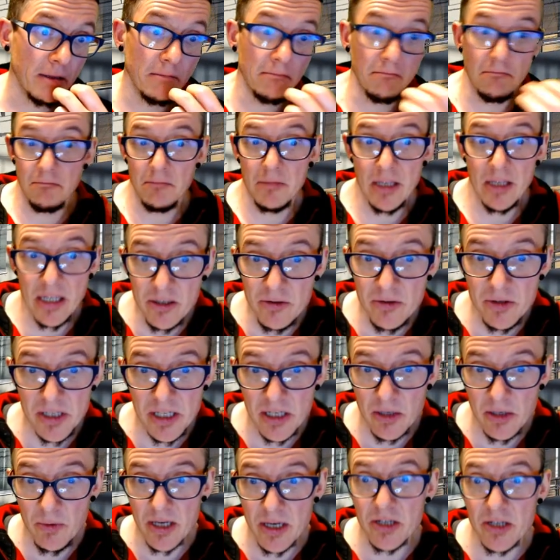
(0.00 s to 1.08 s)
The interesting
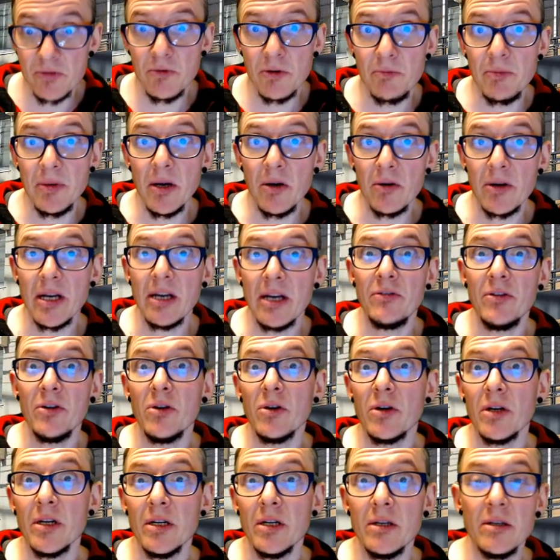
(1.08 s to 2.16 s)
question would be, okay, if you're
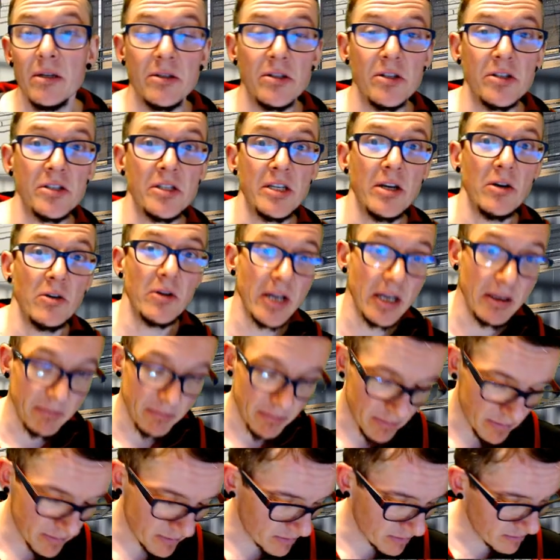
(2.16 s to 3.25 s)
gonna just say, okay,
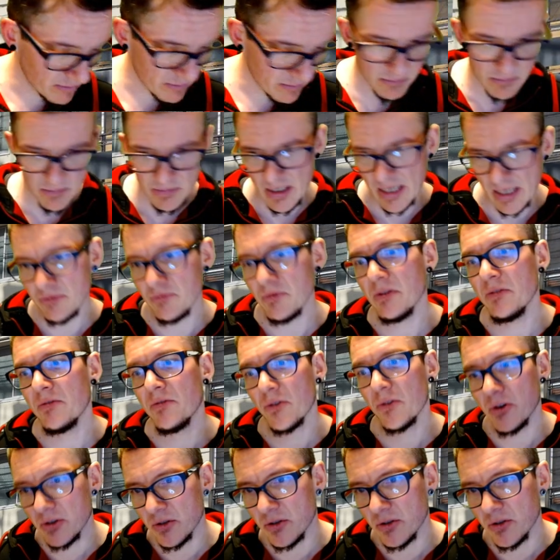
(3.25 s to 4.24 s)
let's revert to